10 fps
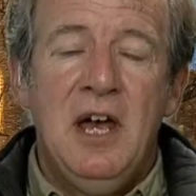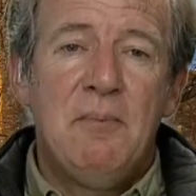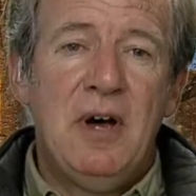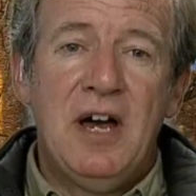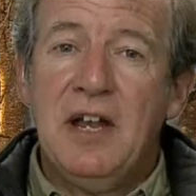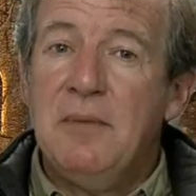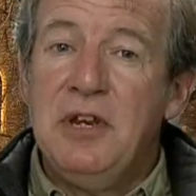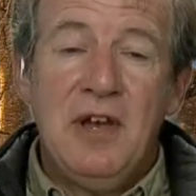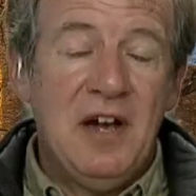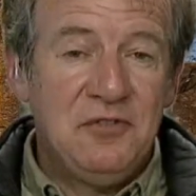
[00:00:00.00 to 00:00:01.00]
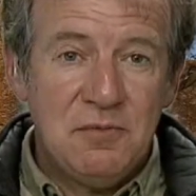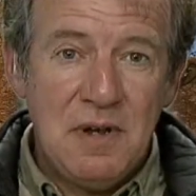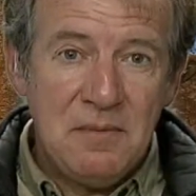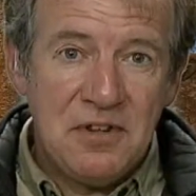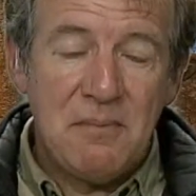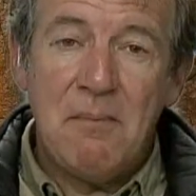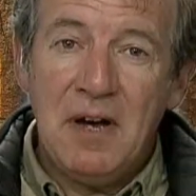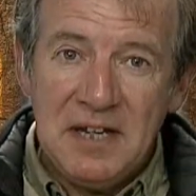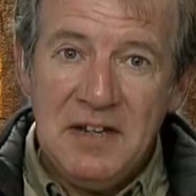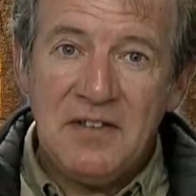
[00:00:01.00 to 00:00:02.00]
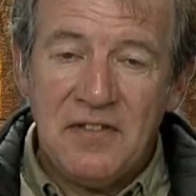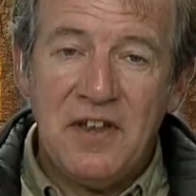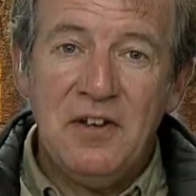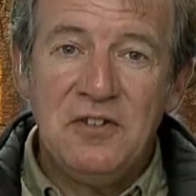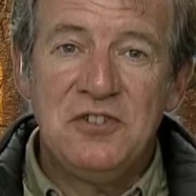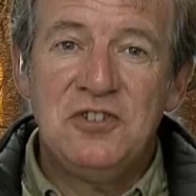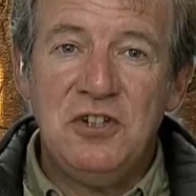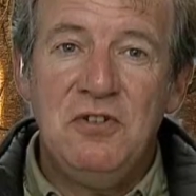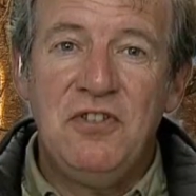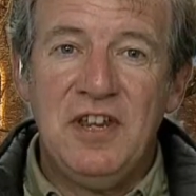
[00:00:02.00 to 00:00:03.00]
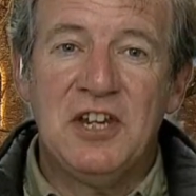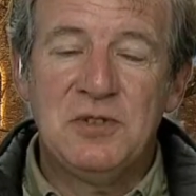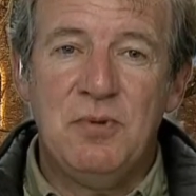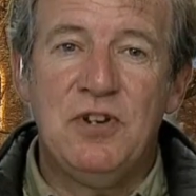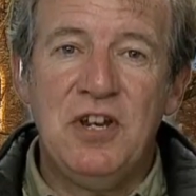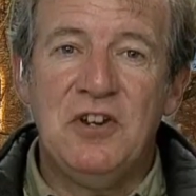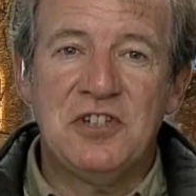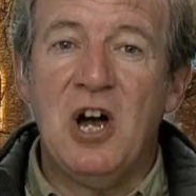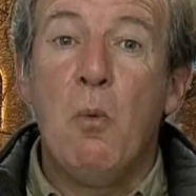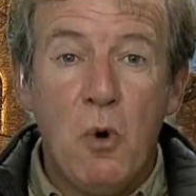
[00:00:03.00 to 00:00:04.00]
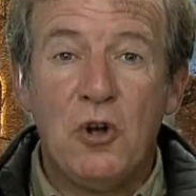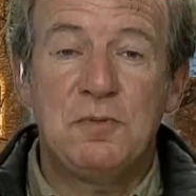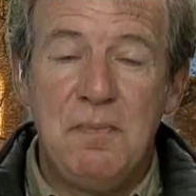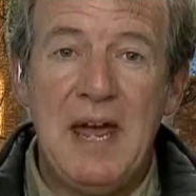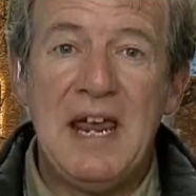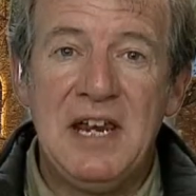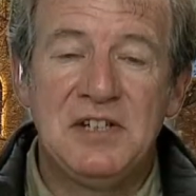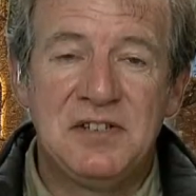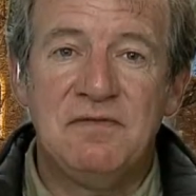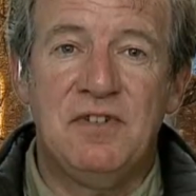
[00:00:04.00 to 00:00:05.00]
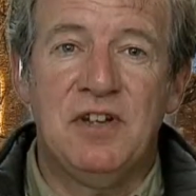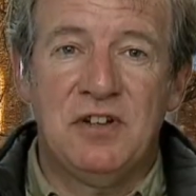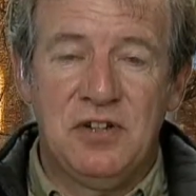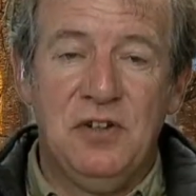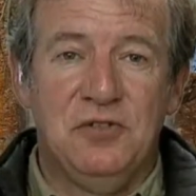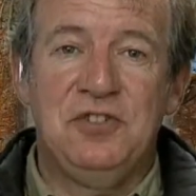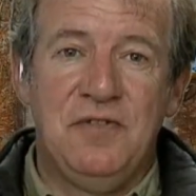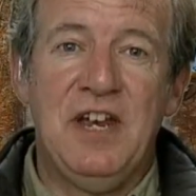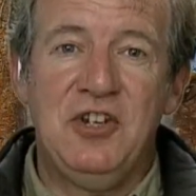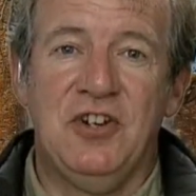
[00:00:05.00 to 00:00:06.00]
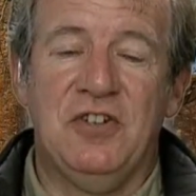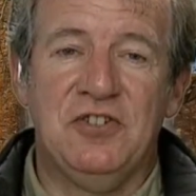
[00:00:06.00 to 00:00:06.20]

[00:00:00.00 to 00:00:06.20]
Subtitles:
But, I mean, you have to remember the money that those two things produce are what pays for conservation.